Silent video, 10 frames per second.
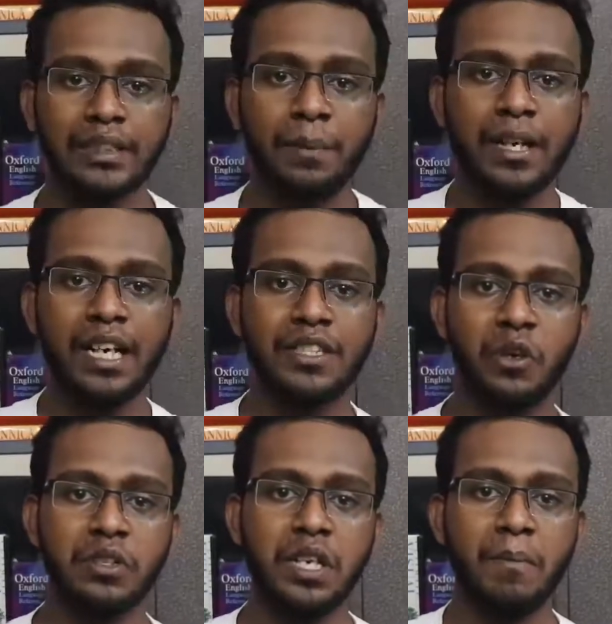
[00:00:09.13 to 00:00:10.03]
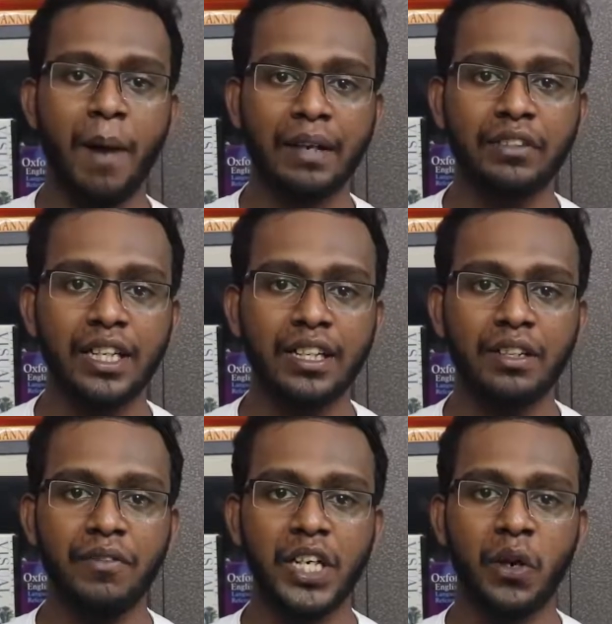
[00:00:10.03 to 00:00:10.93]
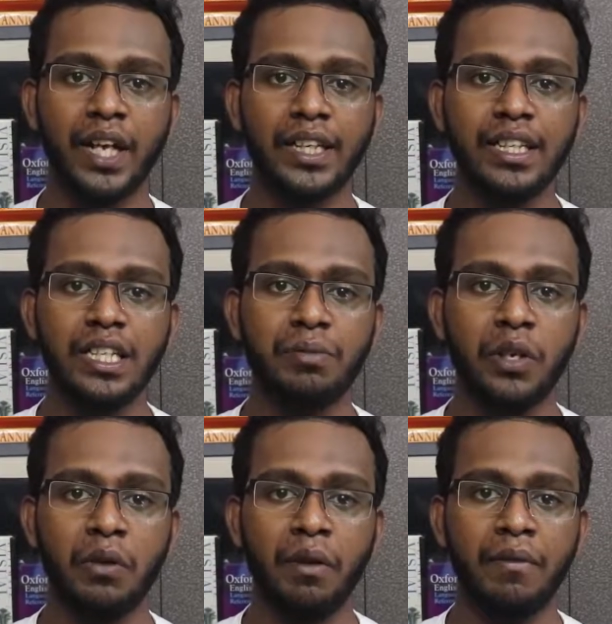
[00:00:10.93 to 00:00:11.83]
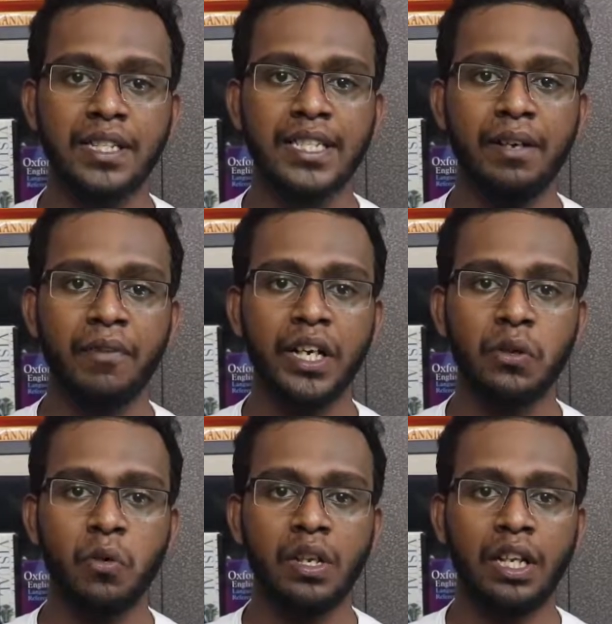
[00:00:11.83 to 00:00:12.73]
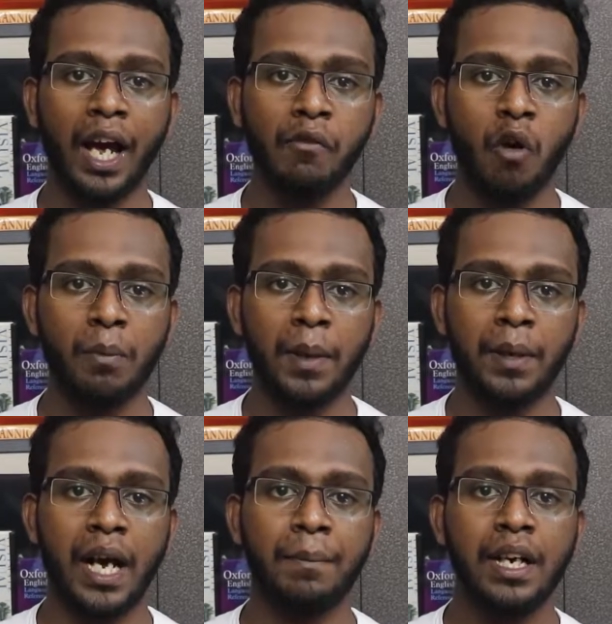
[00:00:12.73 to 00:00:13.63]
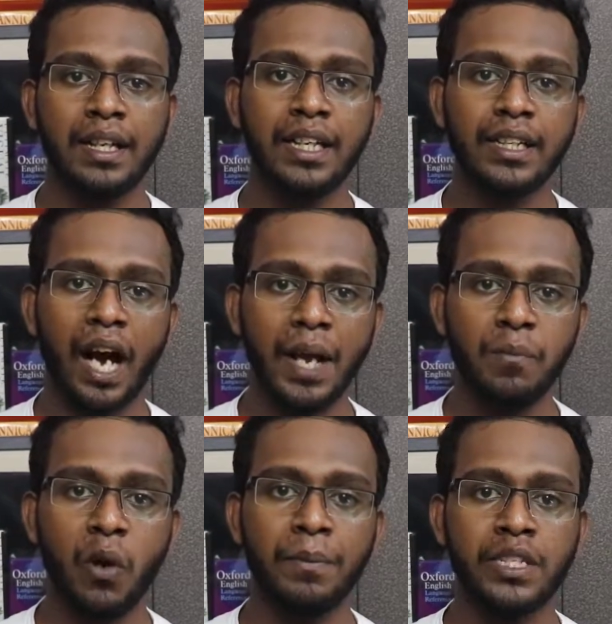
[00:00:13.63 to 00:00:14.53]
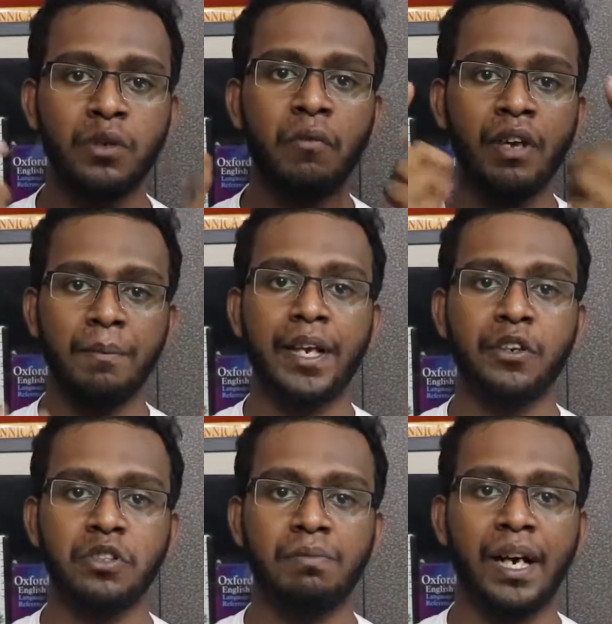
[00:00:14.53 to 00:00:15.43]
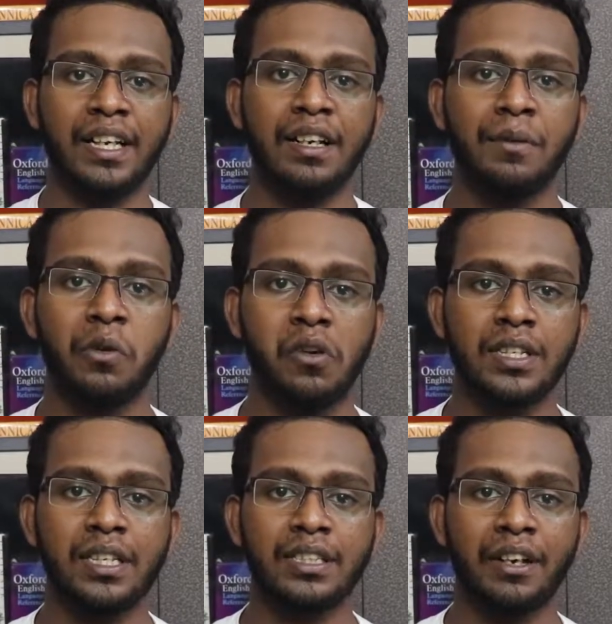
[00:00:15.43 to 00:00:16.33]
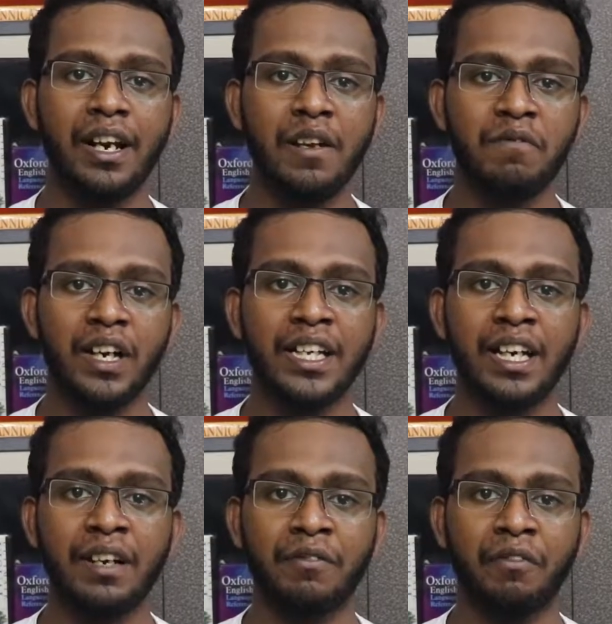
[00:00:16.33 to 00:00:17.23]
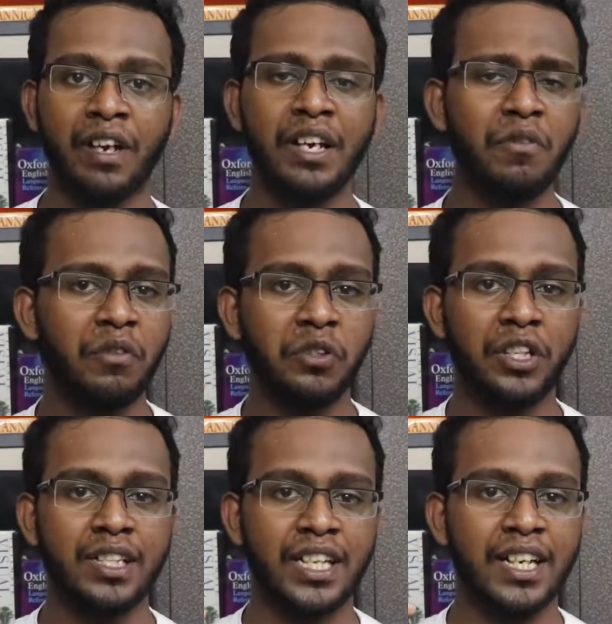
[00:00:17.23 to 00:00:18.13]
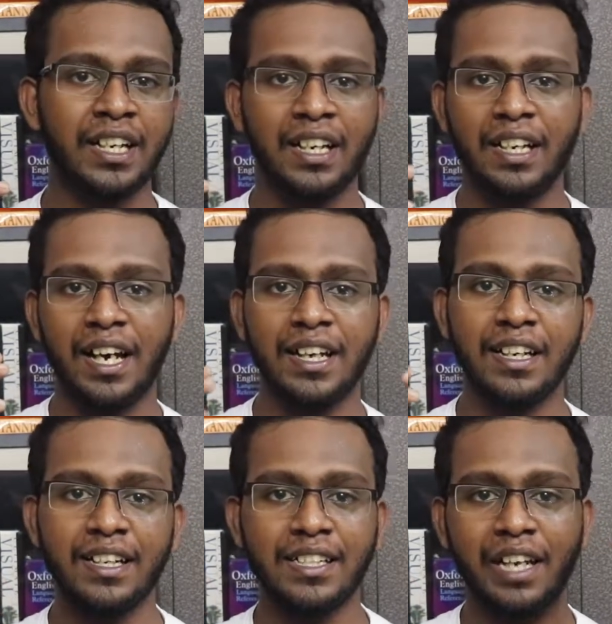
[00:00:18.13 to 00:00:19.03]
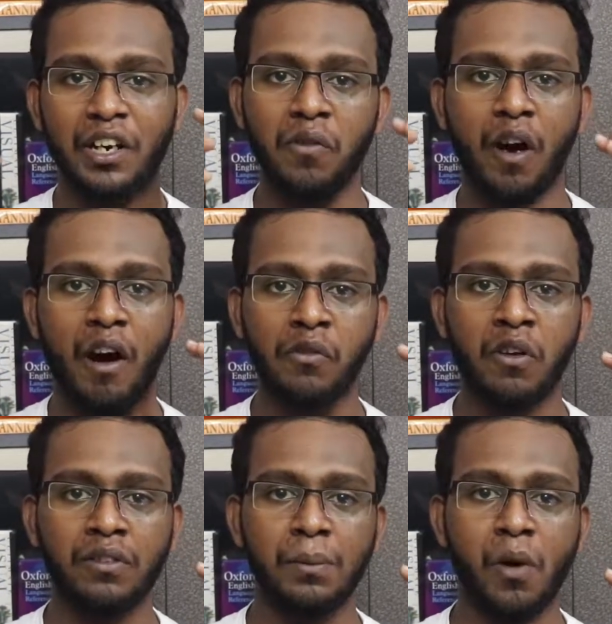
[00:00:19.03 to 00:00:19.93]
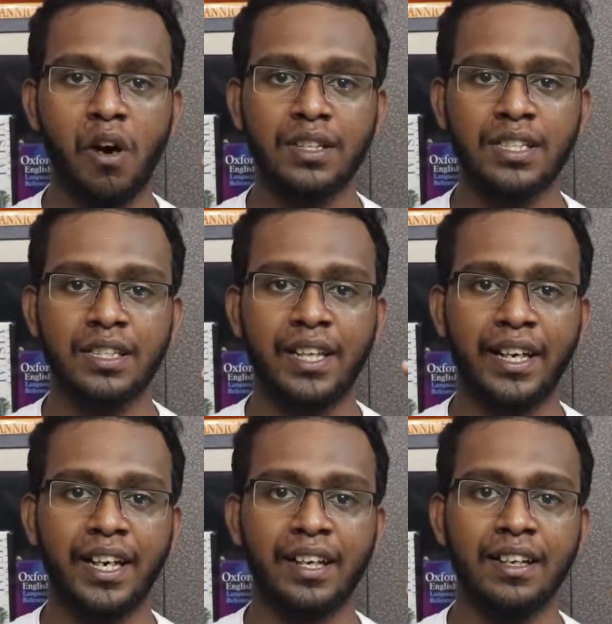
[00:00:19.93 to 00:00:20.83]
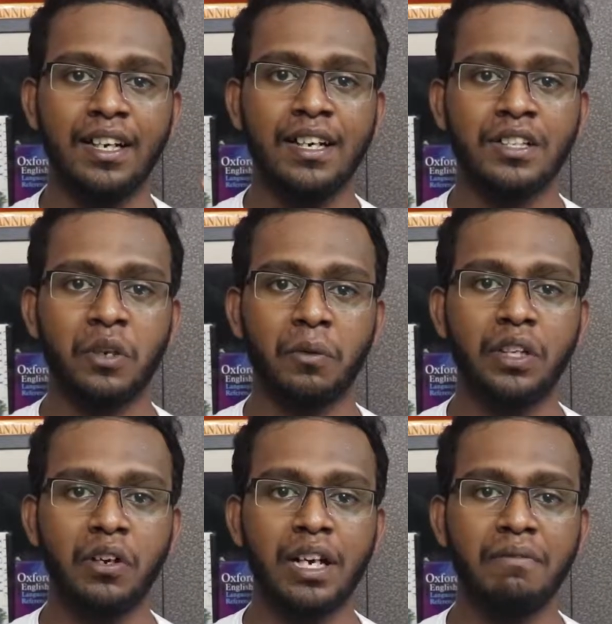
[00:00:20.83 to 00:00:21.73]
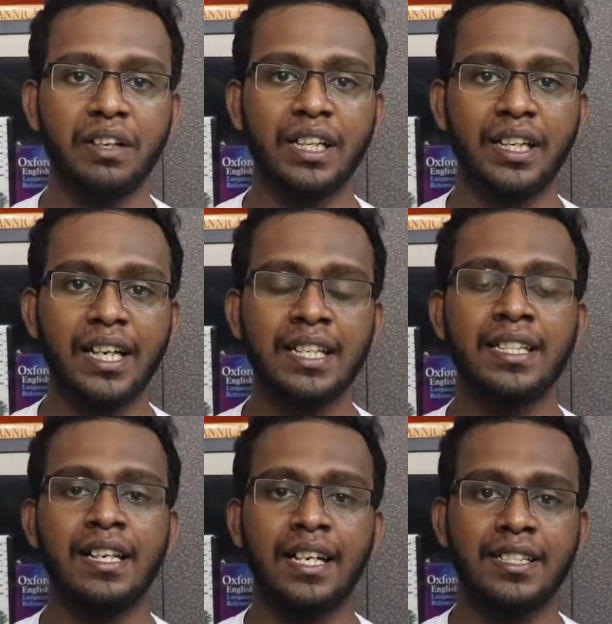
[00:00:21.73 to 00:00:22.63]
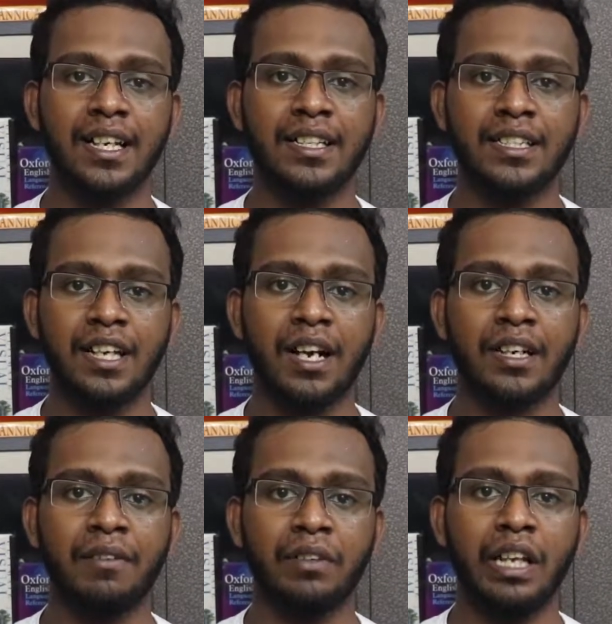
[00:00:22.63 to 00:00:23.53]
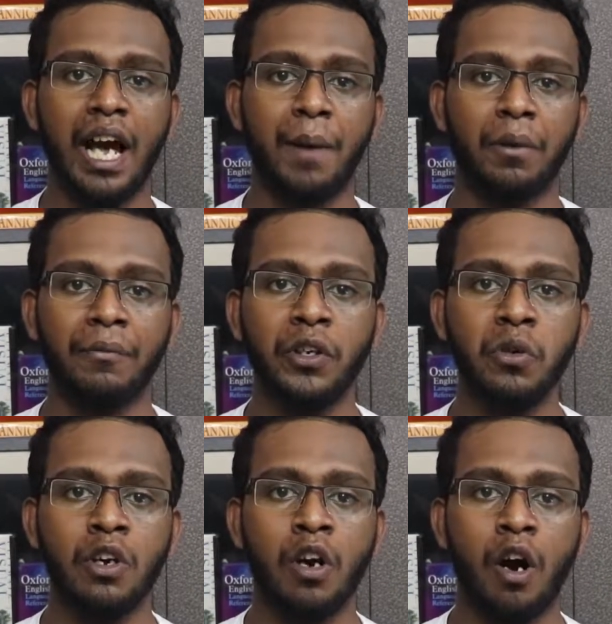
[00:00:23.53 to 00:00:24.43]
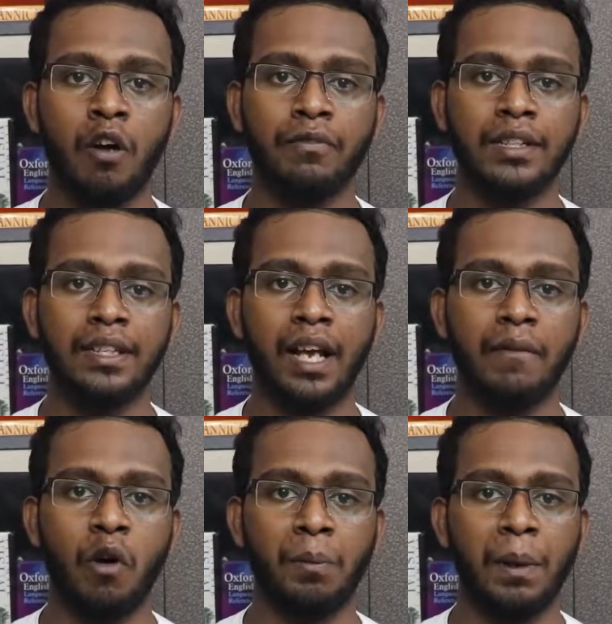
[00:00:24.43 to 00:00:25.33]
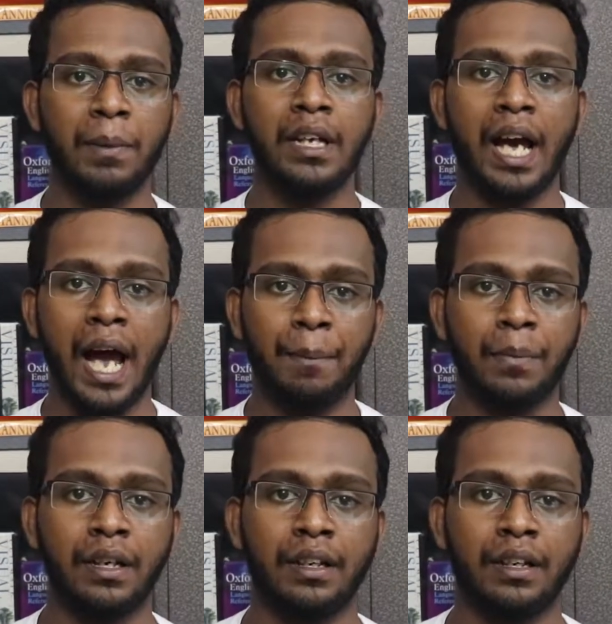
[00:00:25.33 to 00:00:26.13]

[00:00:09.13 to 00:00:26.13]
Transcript: What's happening guys, Jones here, back with another video, and in this video we will see a very cool live wallpaper app that I promise you will make you smile because it's really funny and kind of futuristic, and it's kind of out of the box thinking. So without any further delays, let's get started with the app review of this live wallpaper app.